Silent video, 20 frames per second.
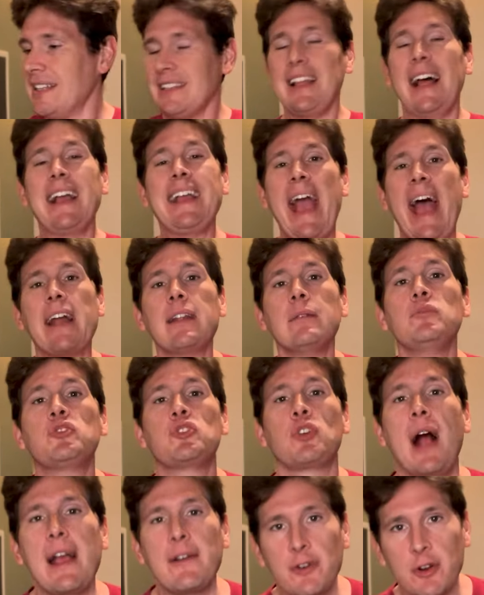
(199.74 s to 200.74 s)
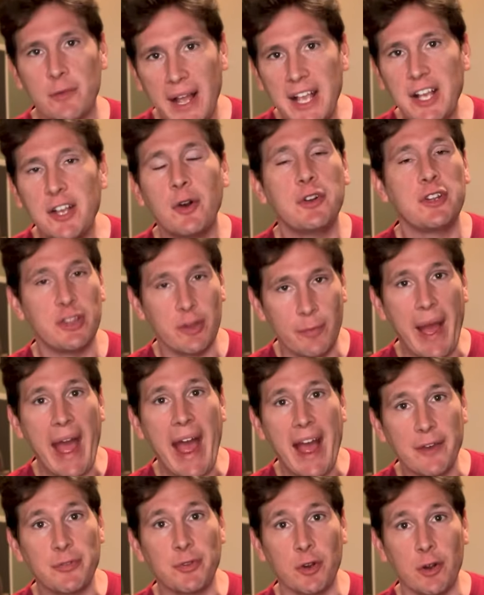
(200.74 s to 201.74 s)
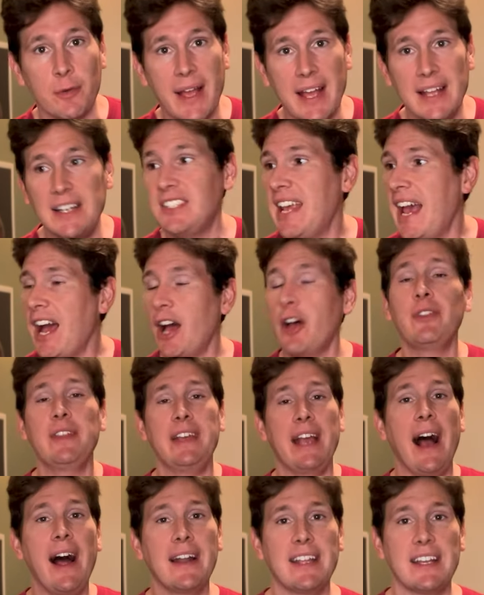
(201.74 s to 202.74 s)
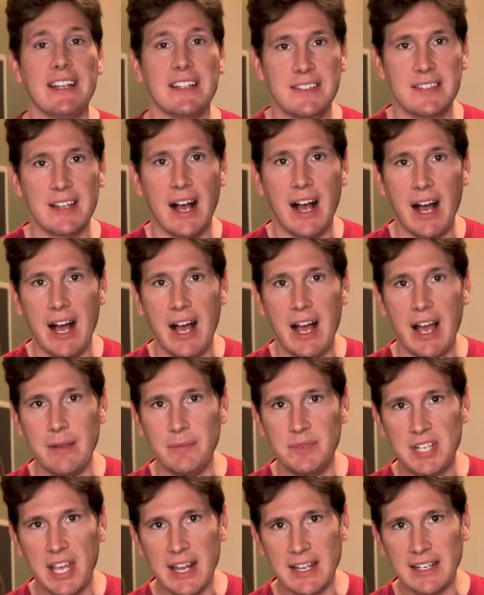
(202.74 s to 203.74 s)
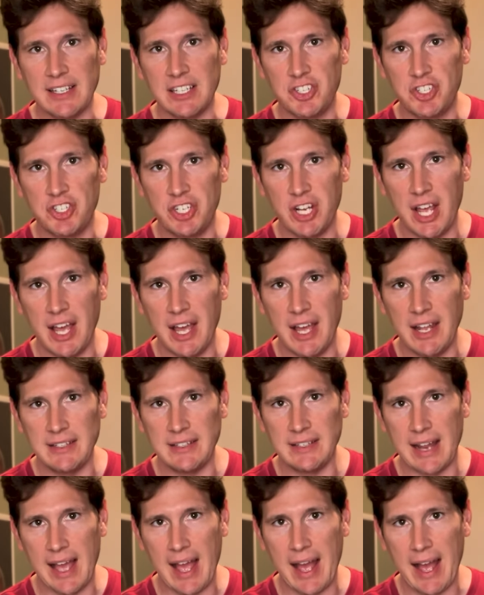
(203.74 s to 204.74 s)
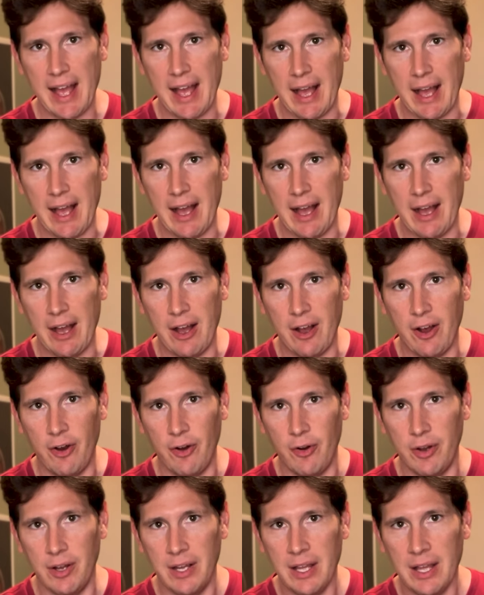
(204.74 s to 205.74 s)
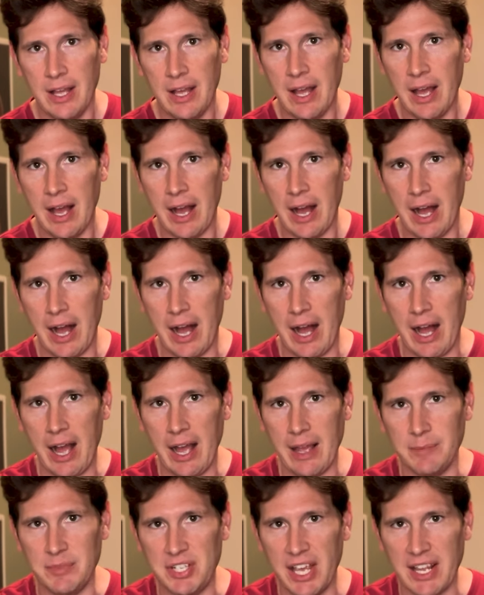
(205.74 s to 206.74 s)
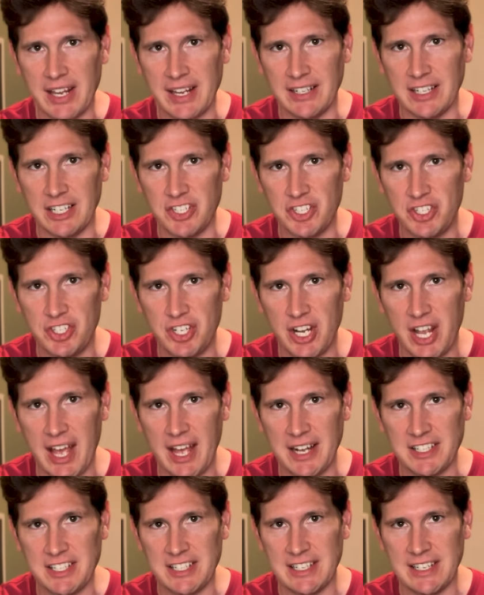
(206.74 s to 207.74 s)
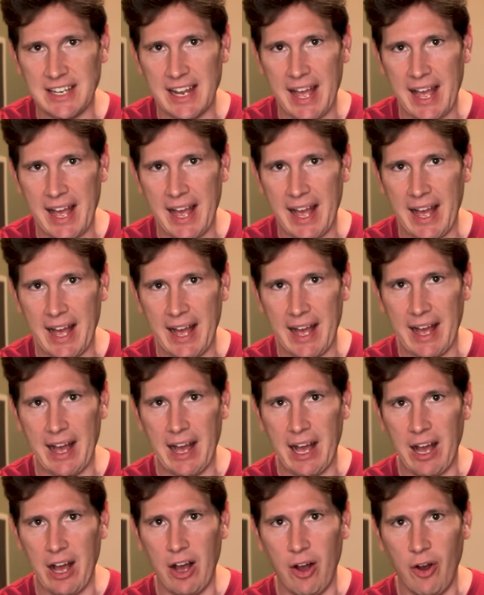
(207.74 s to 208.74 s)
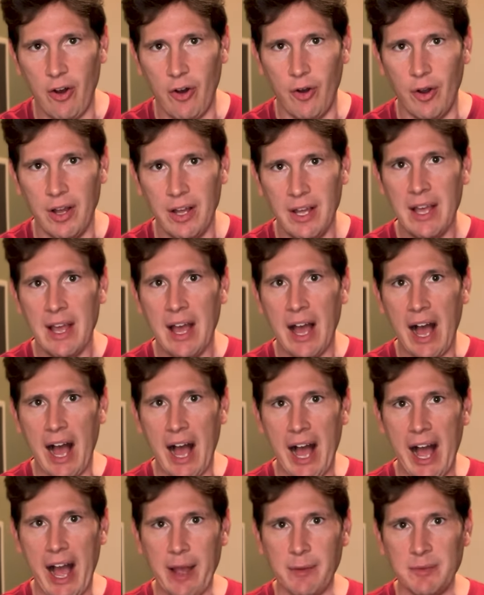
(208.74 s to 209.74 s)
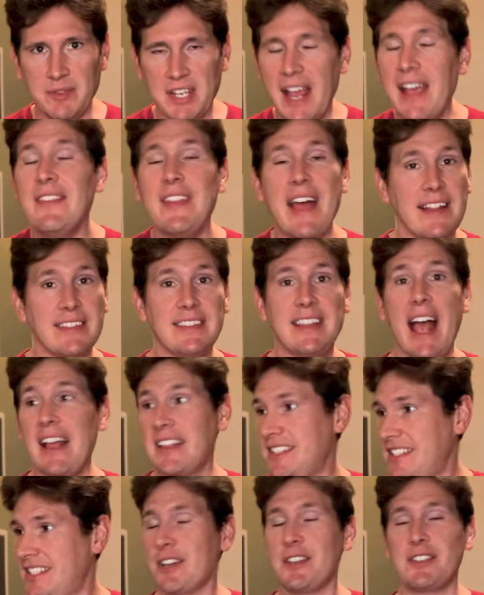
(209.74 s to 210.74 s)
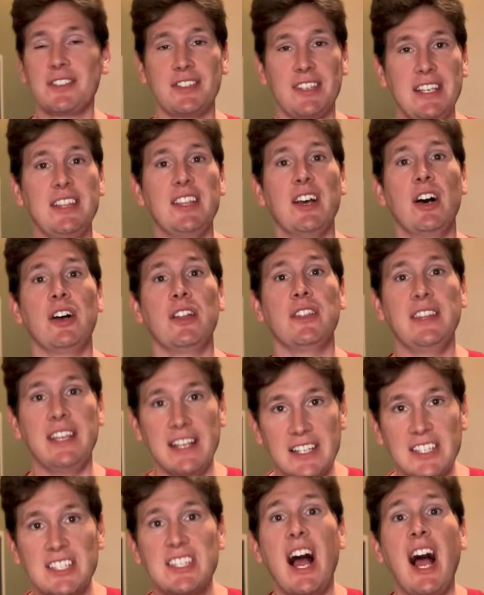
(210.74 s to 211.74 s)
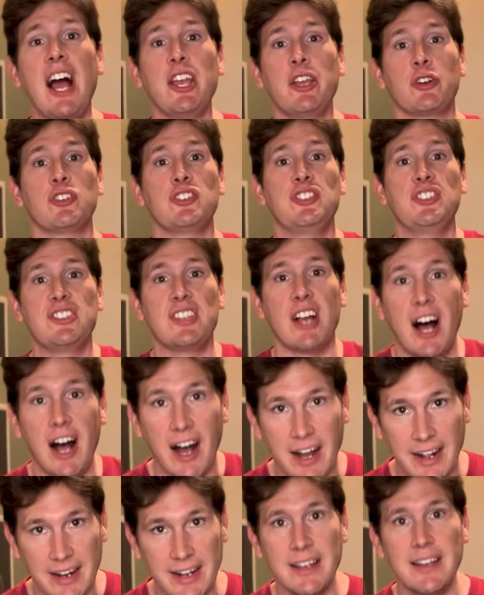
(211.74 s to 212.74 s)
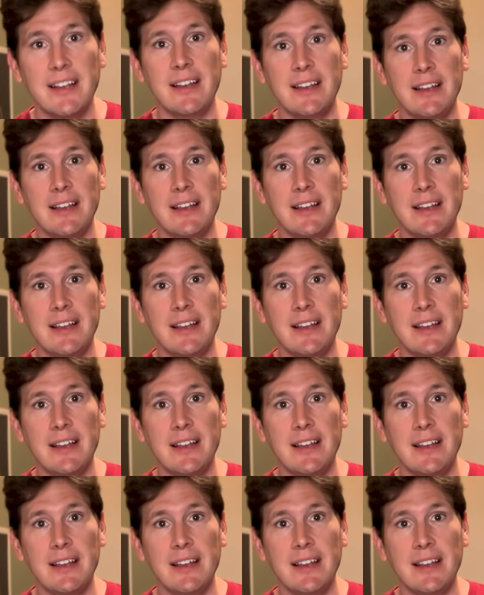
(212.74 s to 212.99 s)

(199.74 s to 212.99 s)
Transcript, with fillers: Like Adam Driver might go to the bathroom and tell the audience, I'm taking a shit now. I'm taking a shit now. I'm ta-. and that that's seriously the the entire song.